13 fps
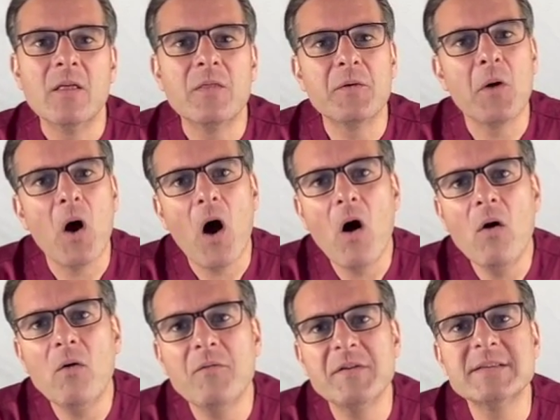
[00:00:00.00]
They're
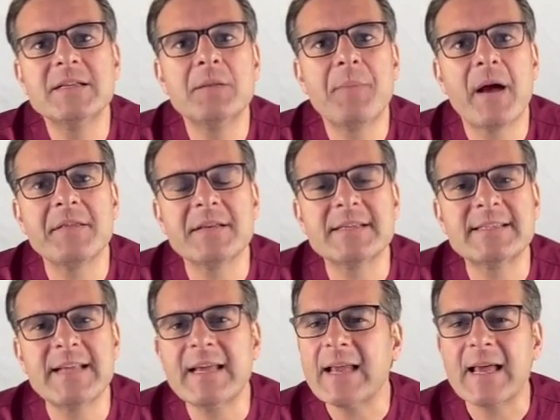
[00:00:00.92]
all visited by the
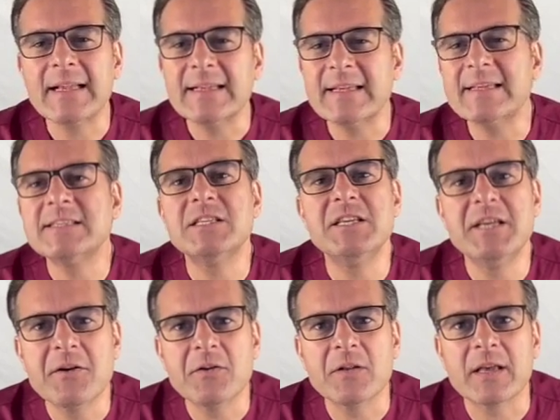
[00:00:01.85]
state at least
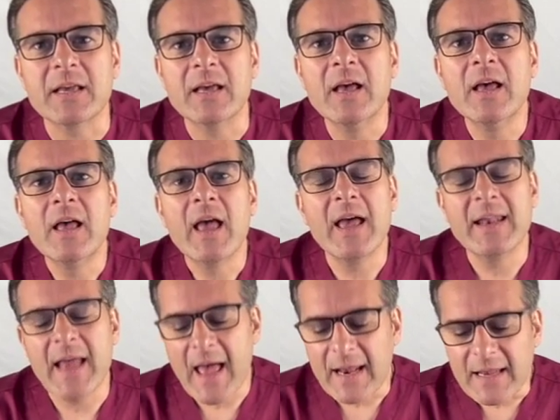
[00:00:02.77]
yearly, and
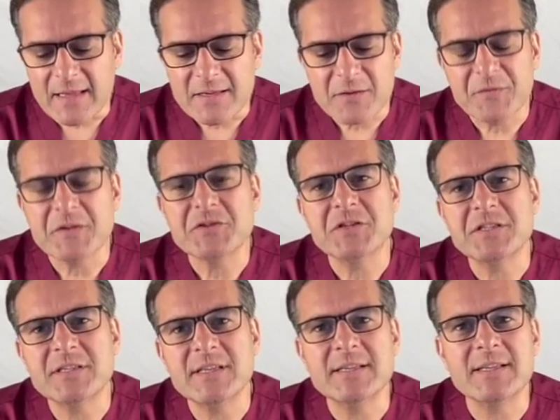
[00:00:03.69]
any
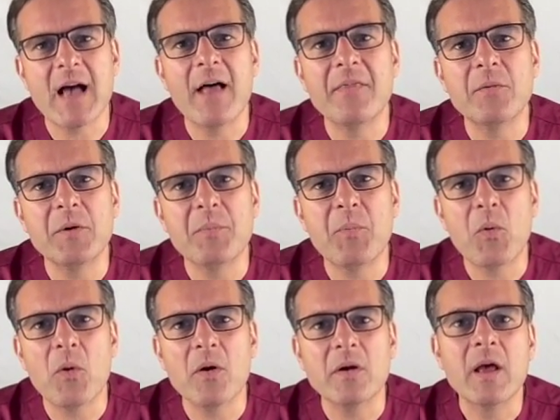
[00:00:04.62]
deficiencies on the
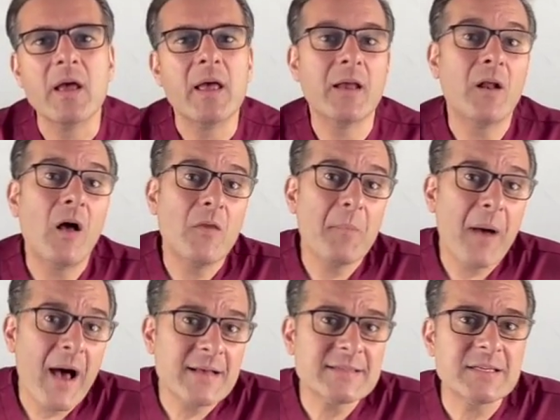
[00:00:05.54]
report and all the
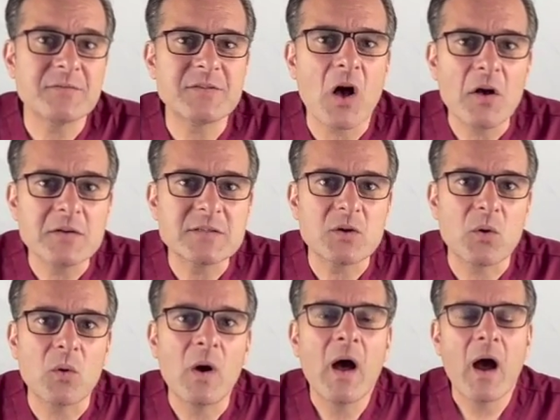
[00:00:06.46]
positives
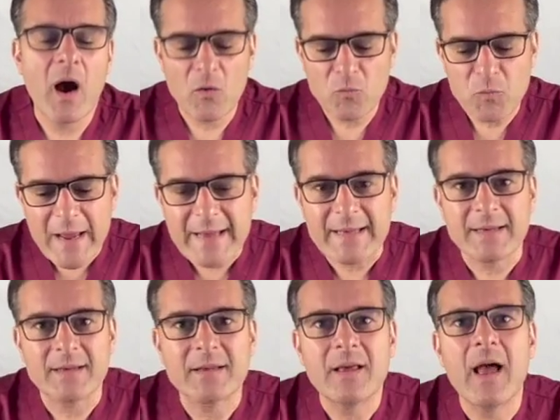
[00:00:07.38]
also are
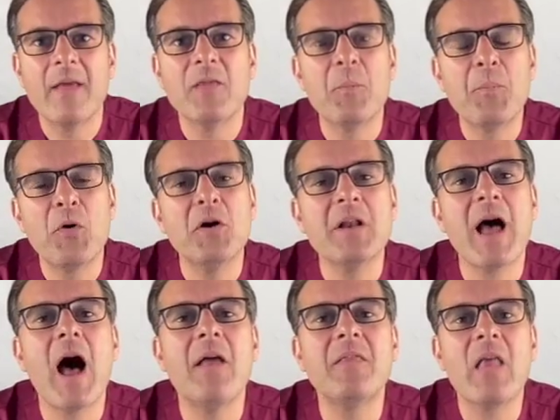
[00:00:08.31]
rated, and they're put
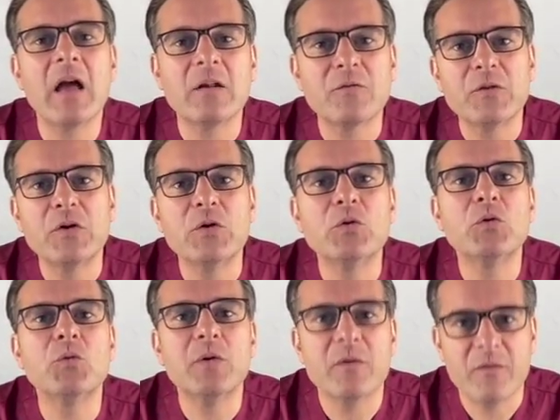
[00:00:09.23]
online for you
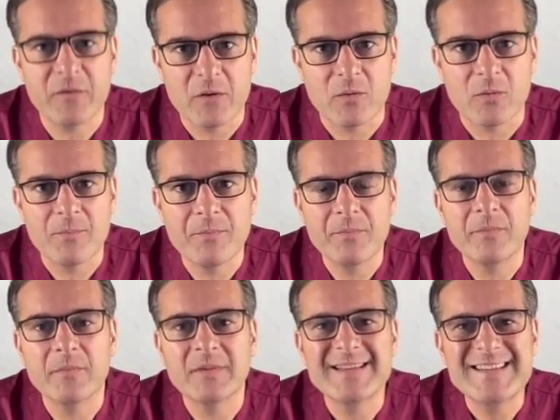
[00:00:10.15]
to review.
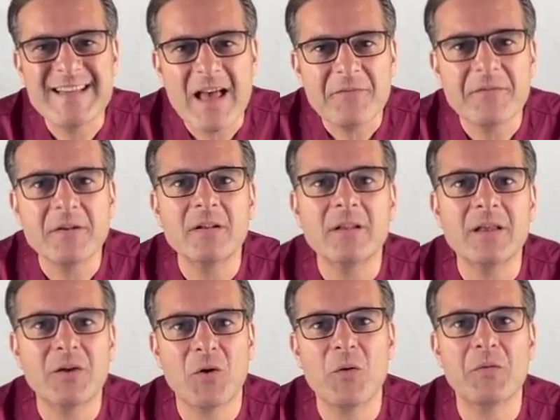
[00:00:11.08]
Definitely
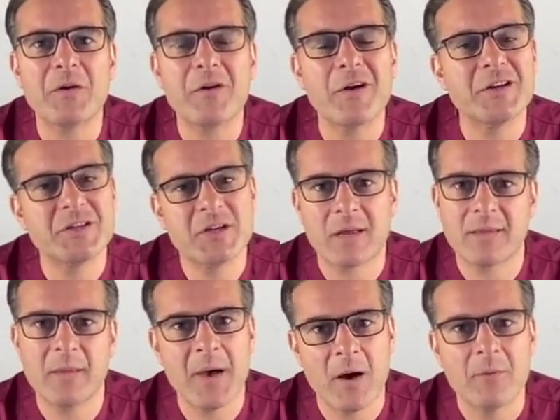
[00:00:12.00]
go there and check
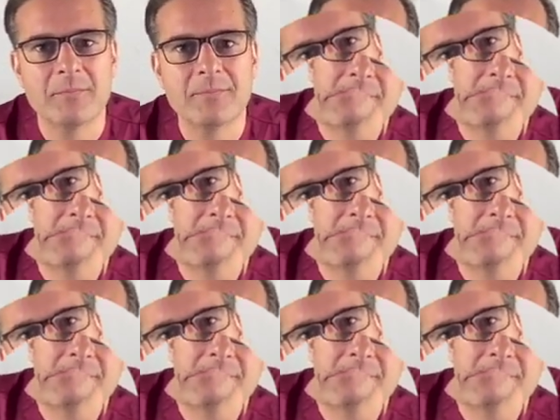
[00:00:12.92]
them out.